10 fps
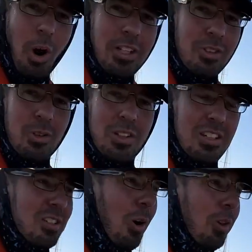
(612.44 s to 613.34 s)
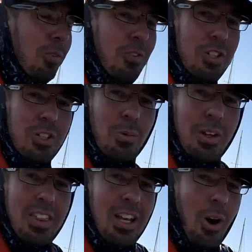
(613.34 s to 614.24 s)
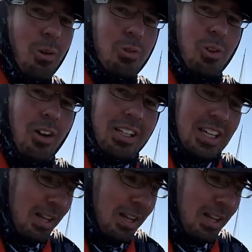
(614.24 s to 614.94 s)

why you do this style of fishing with the ultralight